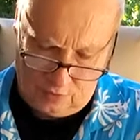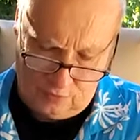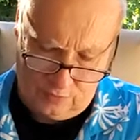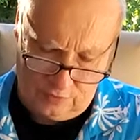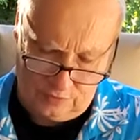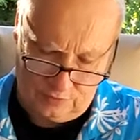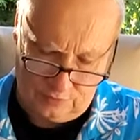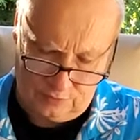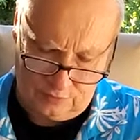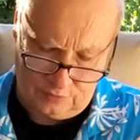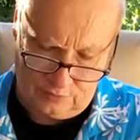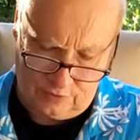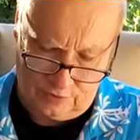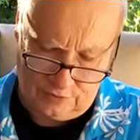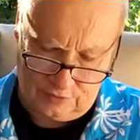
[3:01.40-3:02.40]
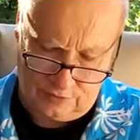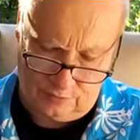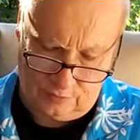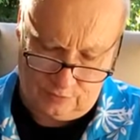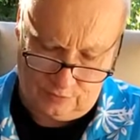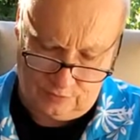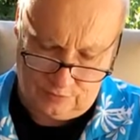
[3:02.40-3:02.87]
always betrays
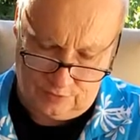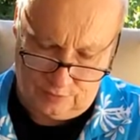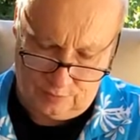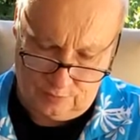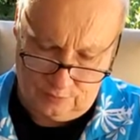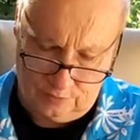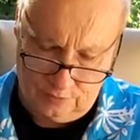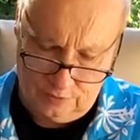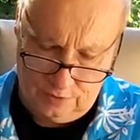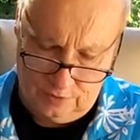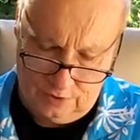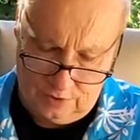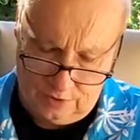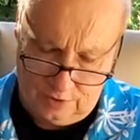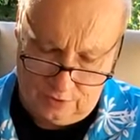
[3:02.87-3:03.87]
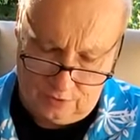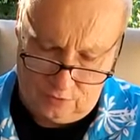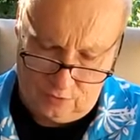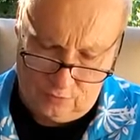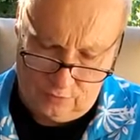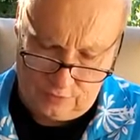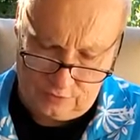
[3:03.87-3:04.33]
something deeper, and it
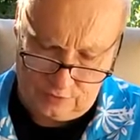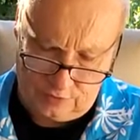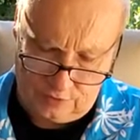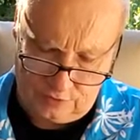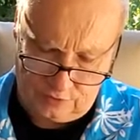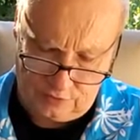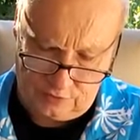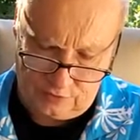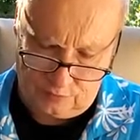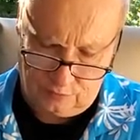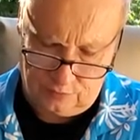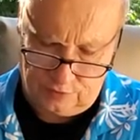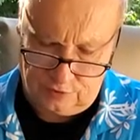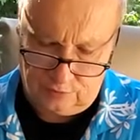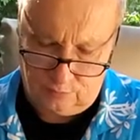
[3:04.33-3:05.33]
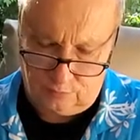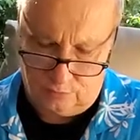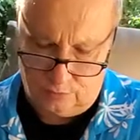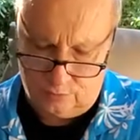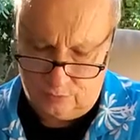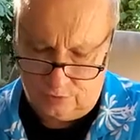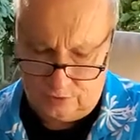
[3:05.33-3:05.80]
always, like, just can
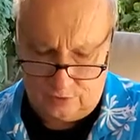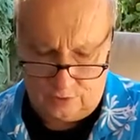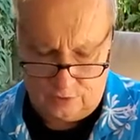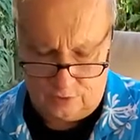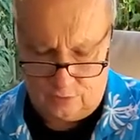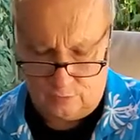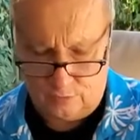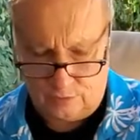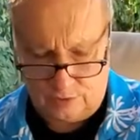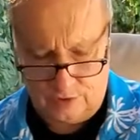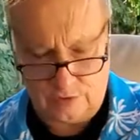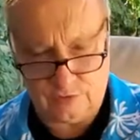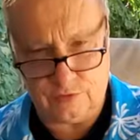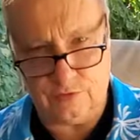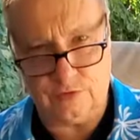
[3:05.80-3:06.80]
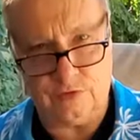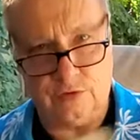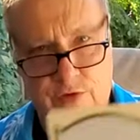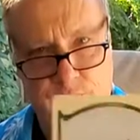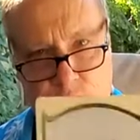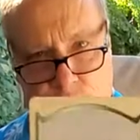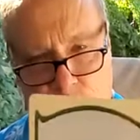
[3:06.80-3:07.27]
ruin a
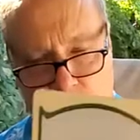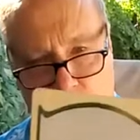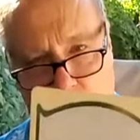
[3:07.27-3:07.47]
relationship, you know.